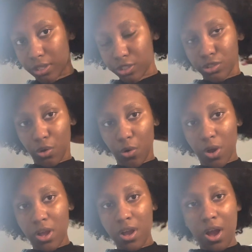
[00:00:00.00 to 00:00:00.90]
So
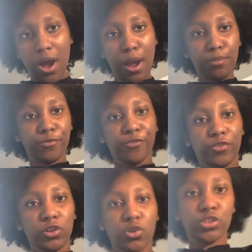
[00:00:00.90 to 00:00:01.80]
I'm full on